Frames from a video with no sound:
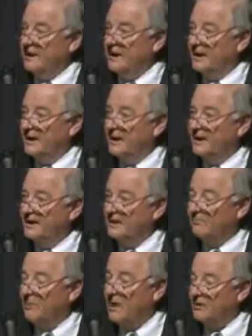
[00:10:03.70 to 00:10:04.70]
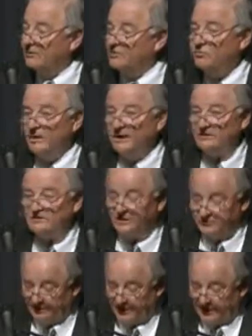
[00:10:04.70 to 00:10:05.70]
in a modern 20th
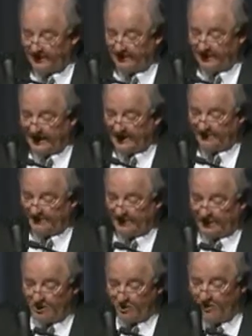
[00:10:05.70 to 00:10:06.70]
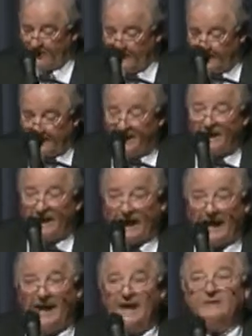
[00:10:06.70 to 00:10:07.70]
century Navy had to know.
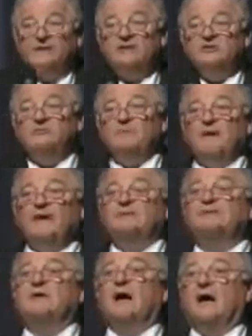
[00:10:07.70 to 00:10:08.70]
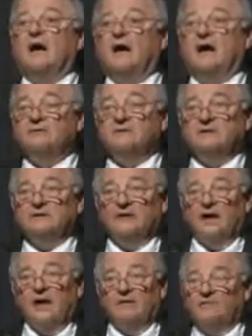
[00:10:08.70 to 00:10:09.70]
And he spent, of
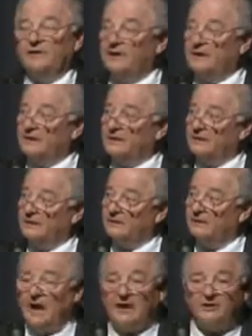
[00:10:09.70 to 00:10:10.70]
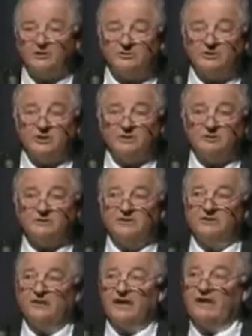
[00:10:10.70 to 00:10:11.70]
the 9 years that he was
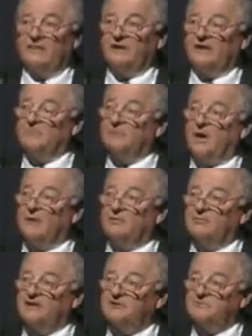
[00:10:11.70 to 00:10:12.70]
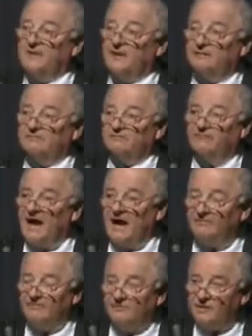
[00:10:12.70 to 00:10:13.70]
in the Navy, he probably spent
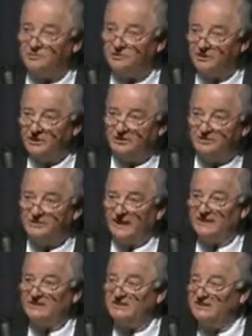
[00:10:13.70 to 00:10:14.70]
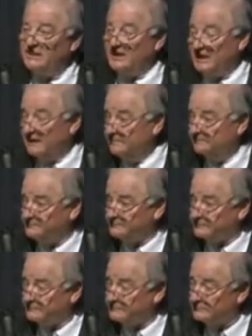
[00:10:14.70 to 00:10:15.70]
5 of those years at sea
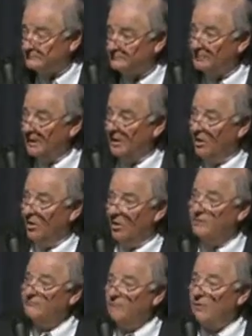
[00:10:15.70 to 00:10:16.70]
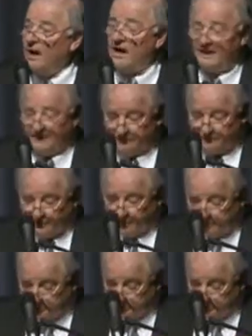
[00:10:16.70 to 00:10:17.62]
on a variety of German